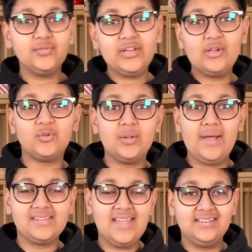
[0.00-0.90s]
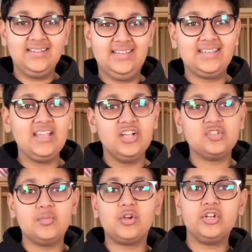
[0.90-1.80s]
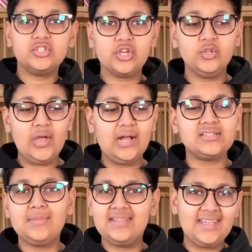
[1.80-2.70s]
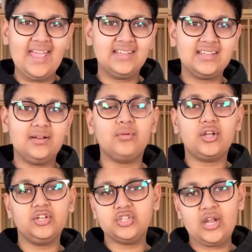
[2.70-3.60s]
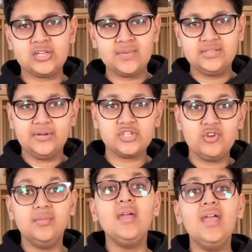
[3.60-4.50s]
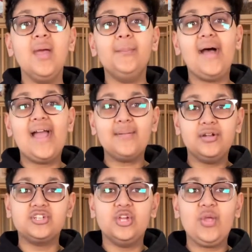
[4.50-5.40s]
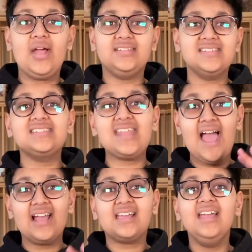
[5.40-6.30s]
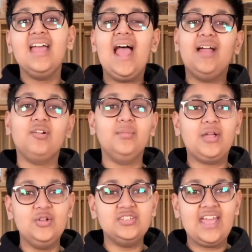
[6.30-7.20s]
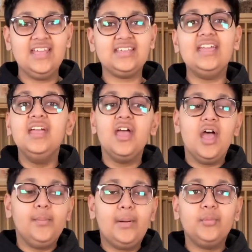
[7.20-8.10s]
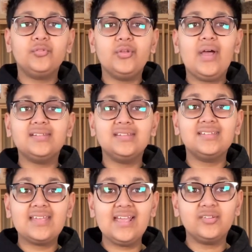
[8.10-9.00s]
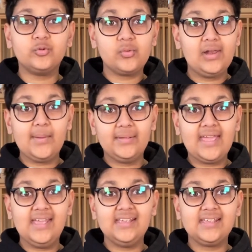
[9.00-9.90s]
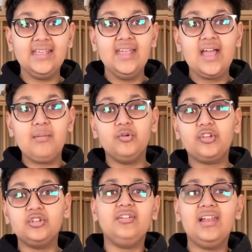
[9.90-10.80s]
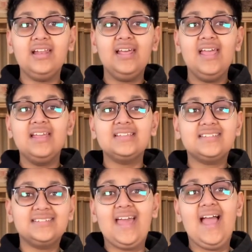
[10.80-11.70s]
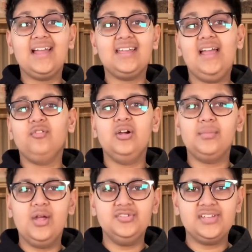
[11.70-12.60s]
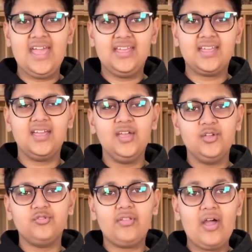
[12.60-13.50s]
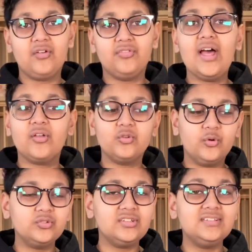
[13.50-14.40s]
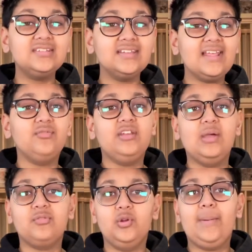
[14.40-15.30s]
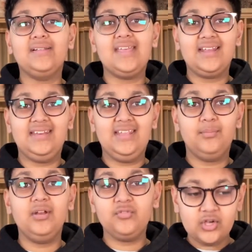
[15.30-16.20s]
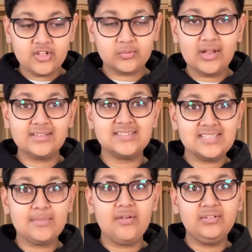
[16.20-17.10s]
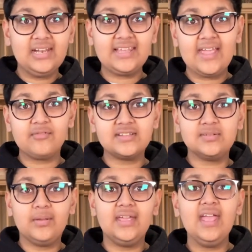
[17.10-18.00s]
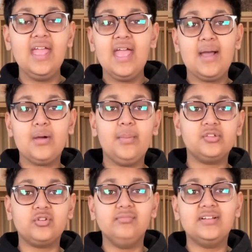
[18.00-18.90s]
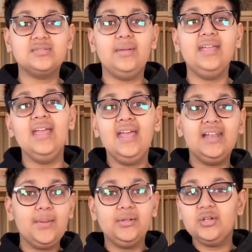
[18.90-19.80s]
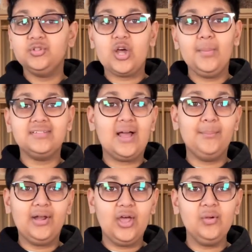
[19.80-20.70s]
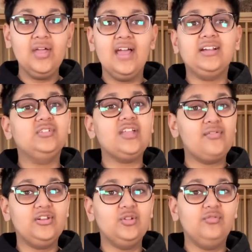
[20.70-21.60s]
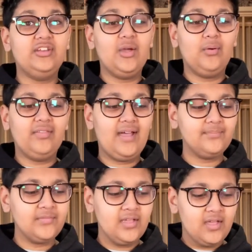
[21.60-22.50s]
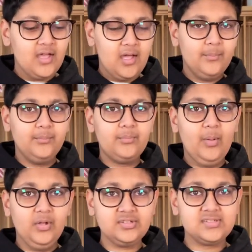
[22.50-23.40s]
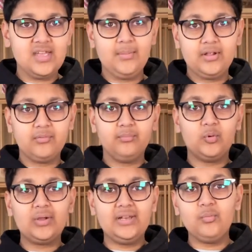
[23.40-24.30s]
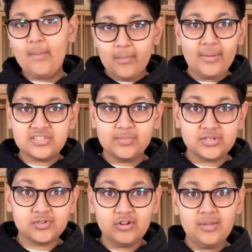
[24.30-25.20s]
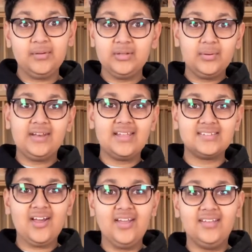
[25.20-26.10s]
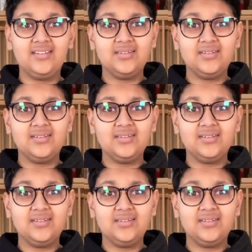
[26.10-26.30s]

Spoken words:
video is all about technique. So I'm not gonna show you how to make a cake, and I'm not gonna show you how to make the buttercream, but I am gonna show you how to stack and crumb coat a cake. I'm also, as this cake is also a lemon cake, I'm also going to fill, stack and crumb coat a cake. So that's all today's video is all about technique. But if you guys would like to see my vanilla cake recipe and my buttercream recipe, let me know in the comments down below, and I'll definitely do a video on that. But I'm going to quickly whip up a batch of buttercream and we're going to get started.